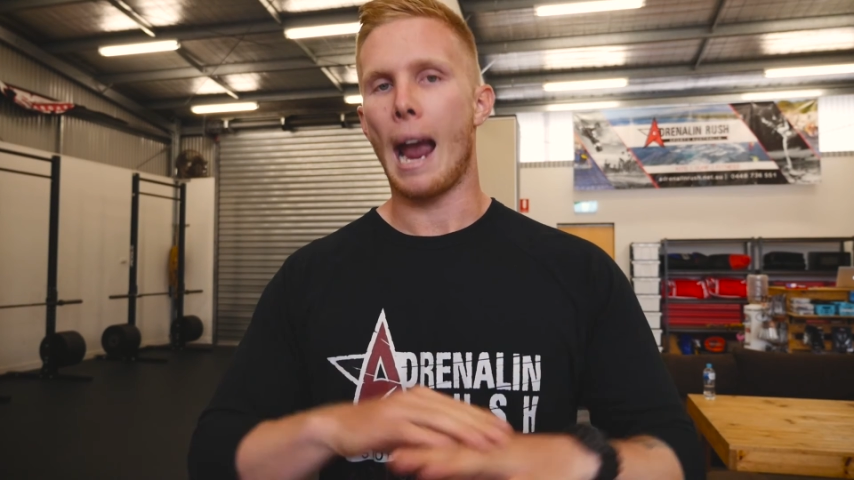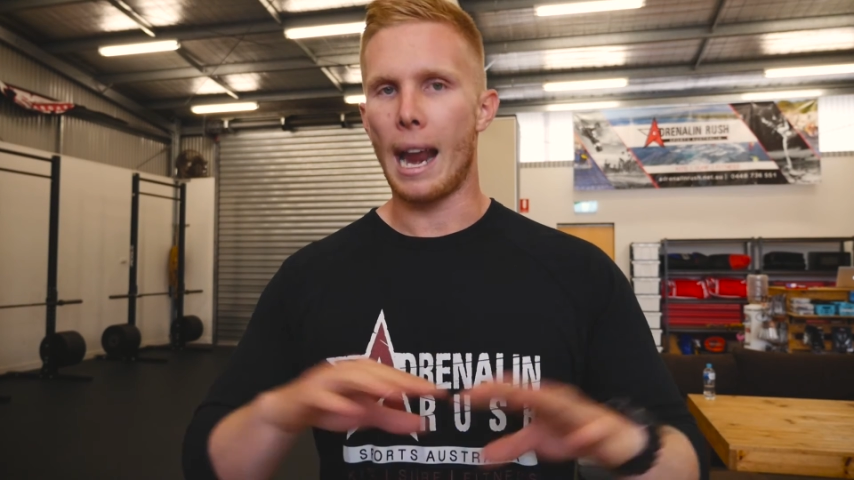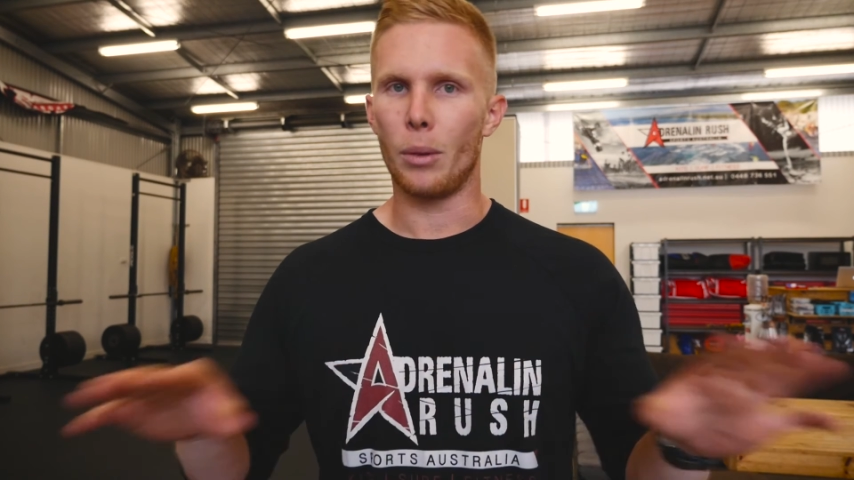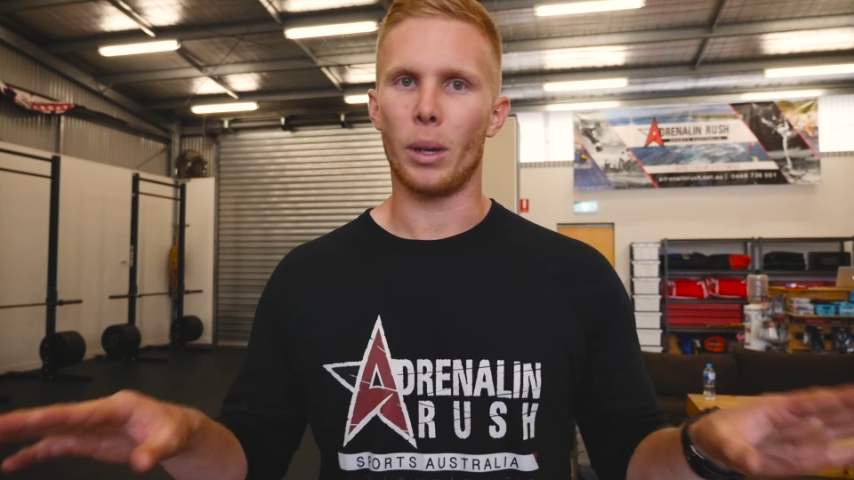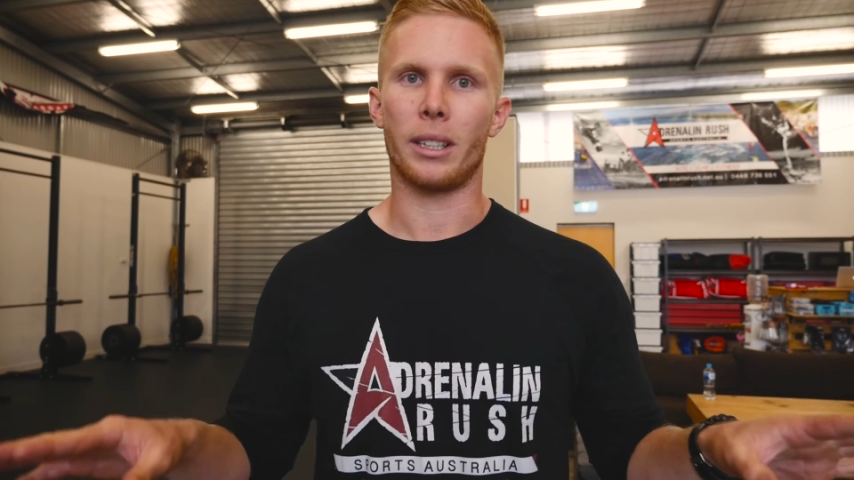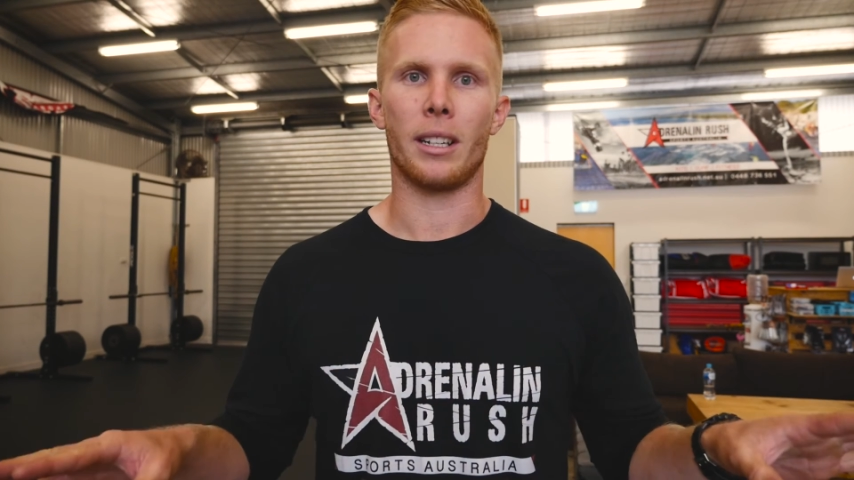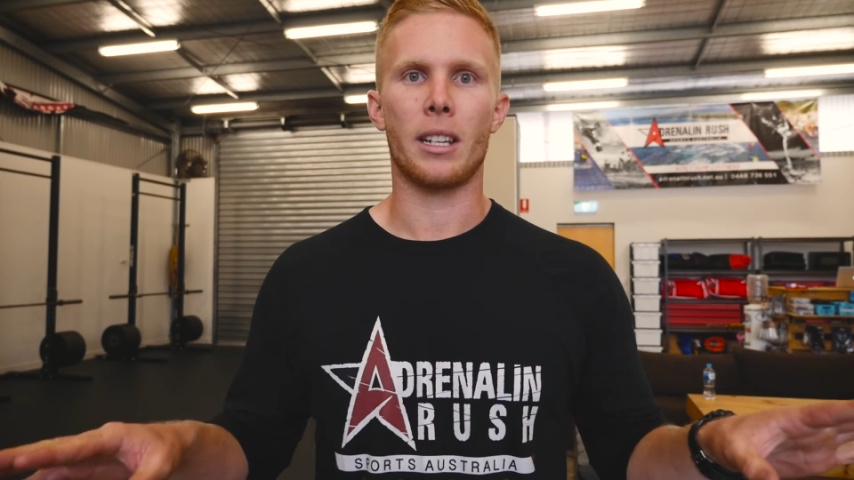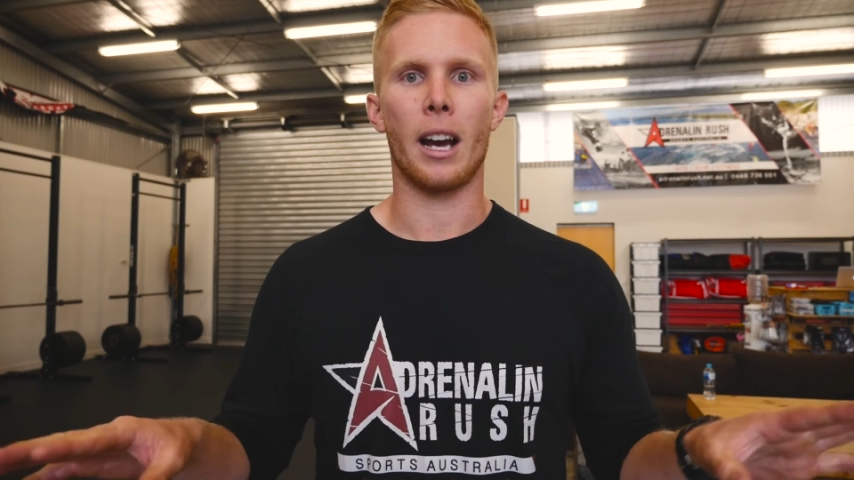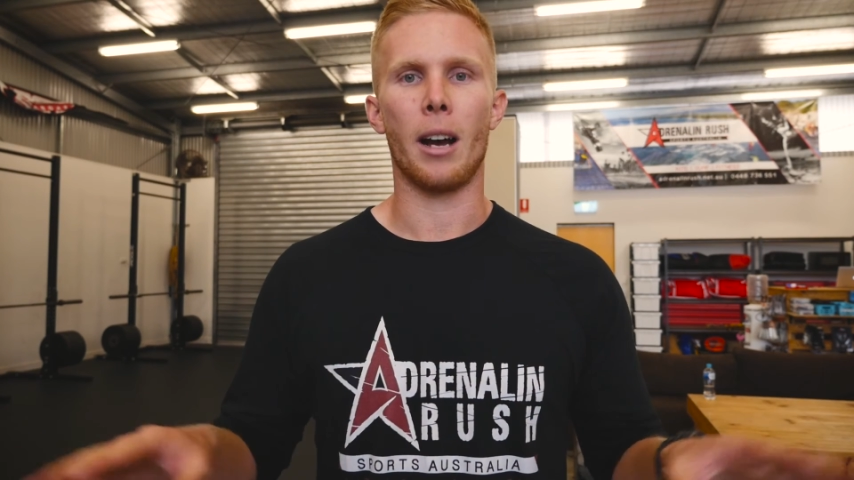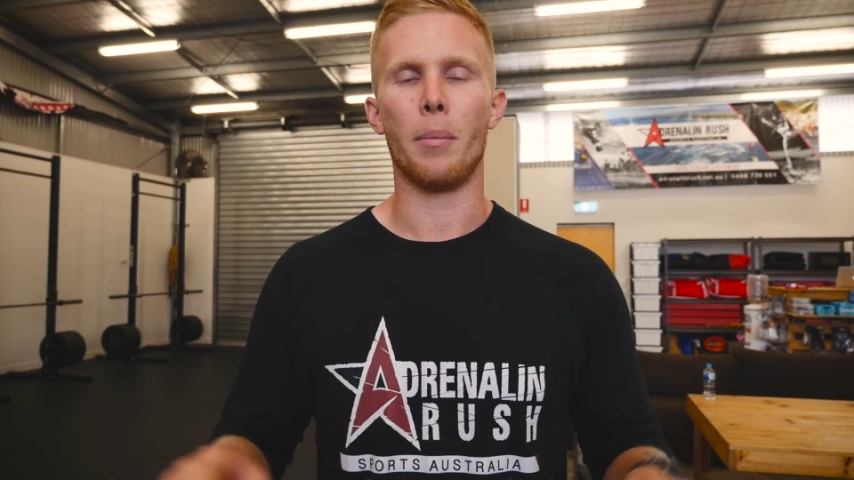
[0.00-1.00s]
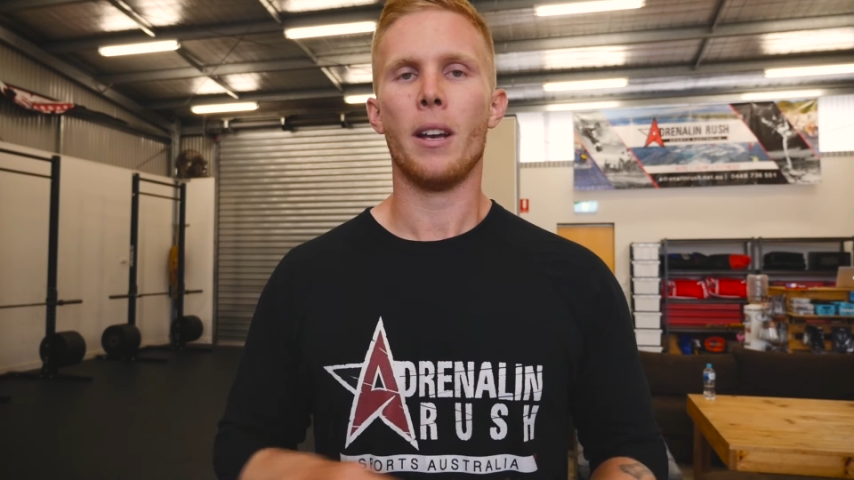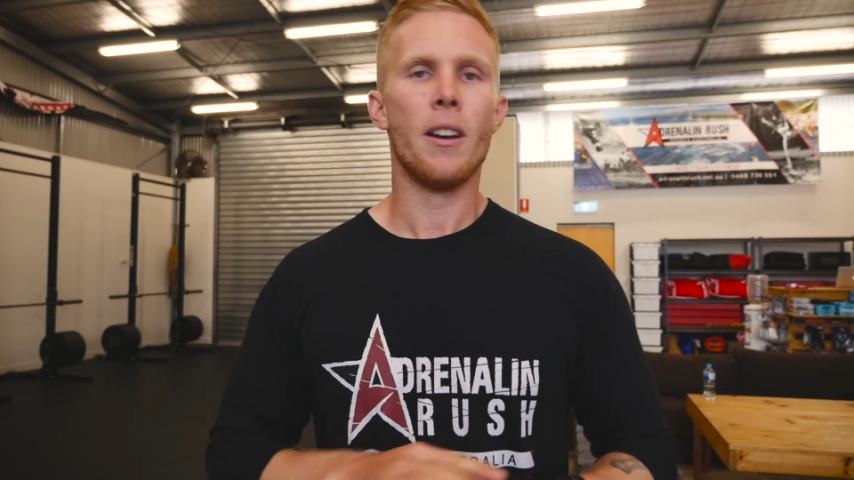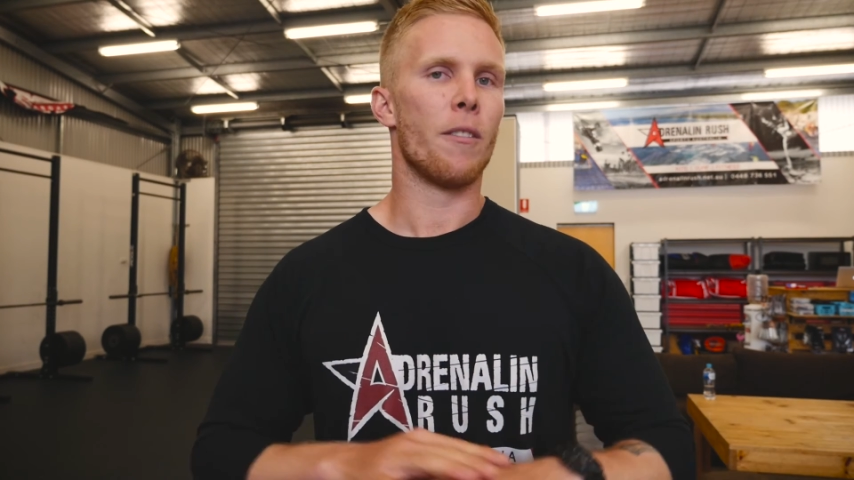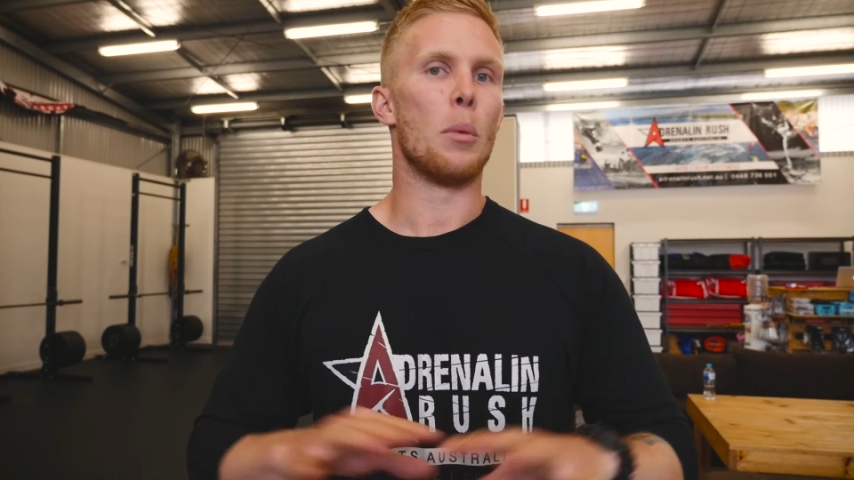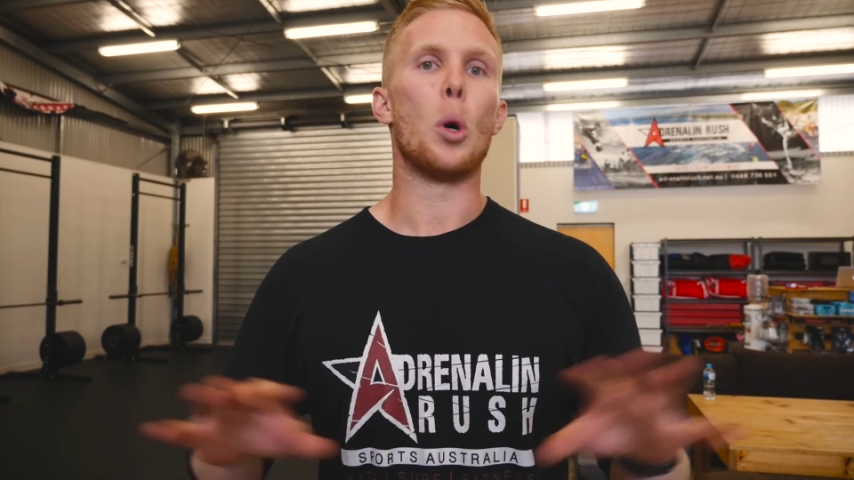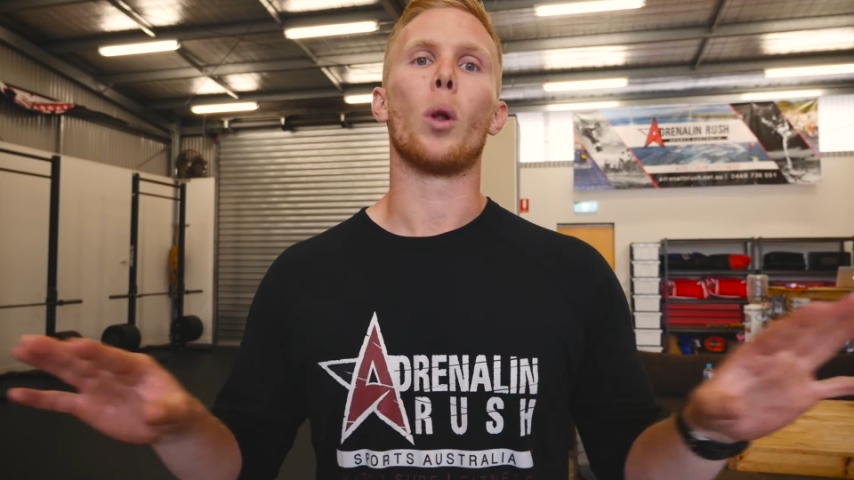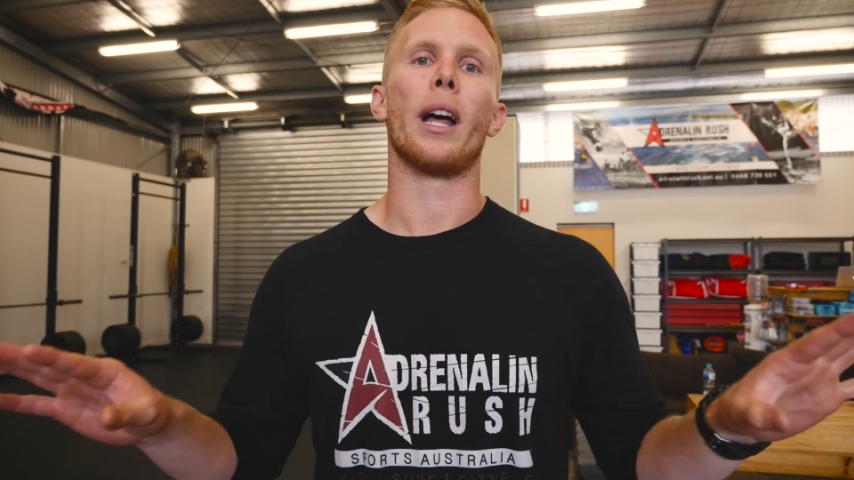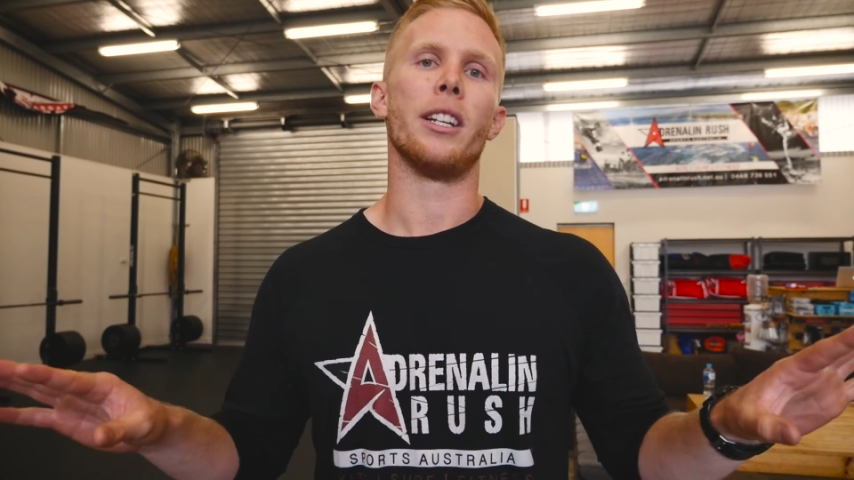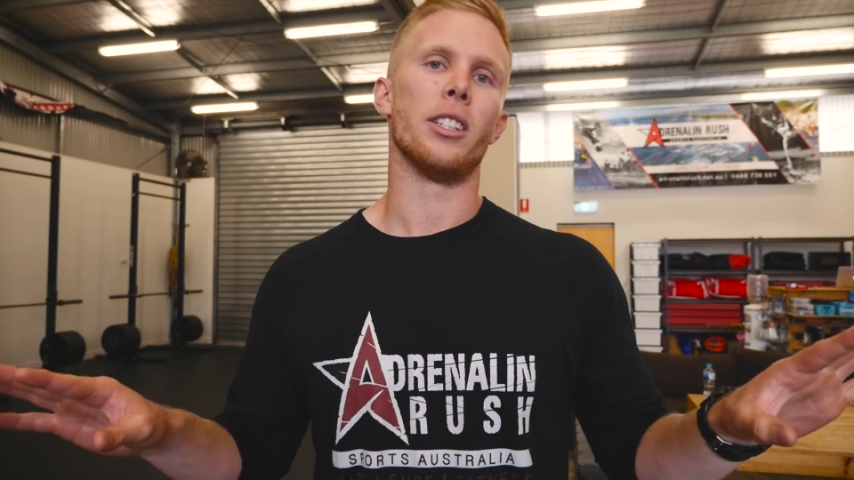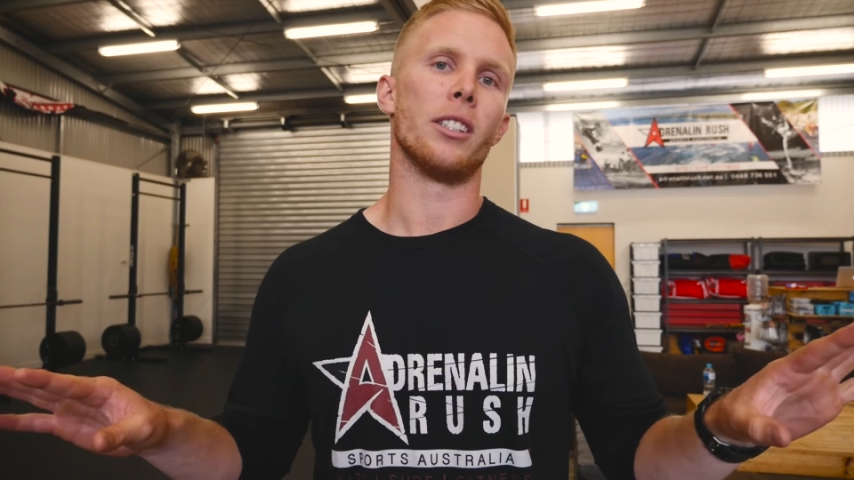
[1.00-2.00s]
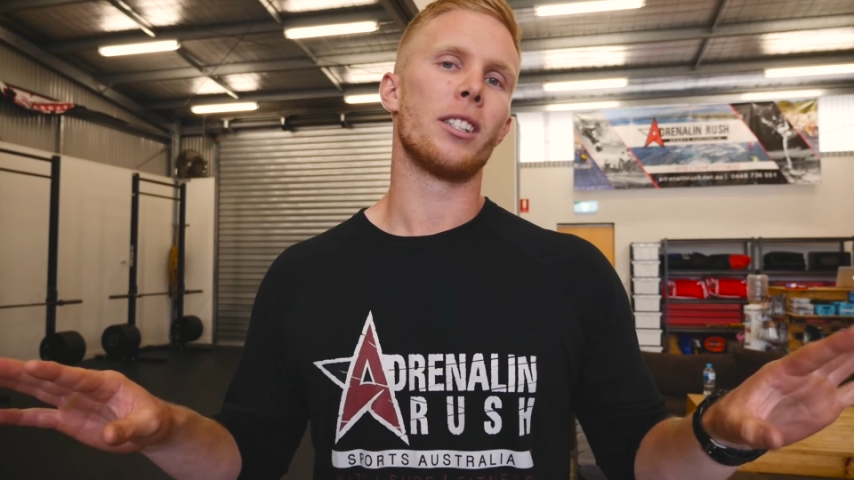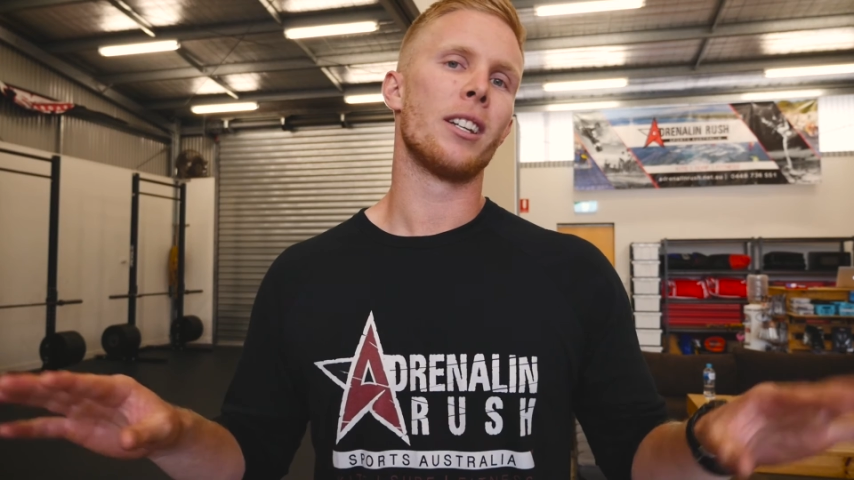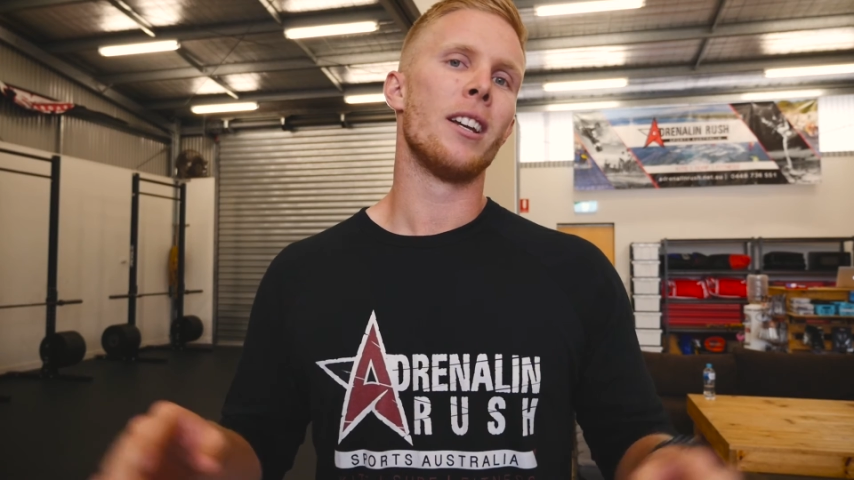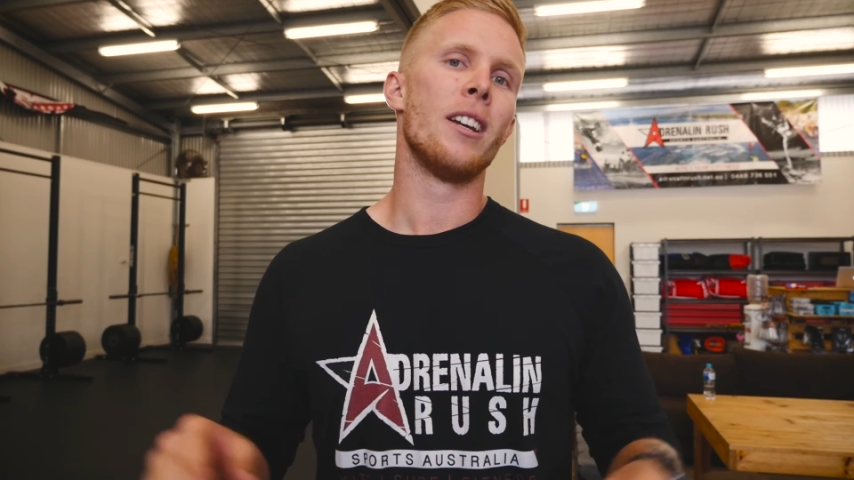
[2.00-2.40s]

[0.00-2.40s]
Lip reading: anyone can come from all ages.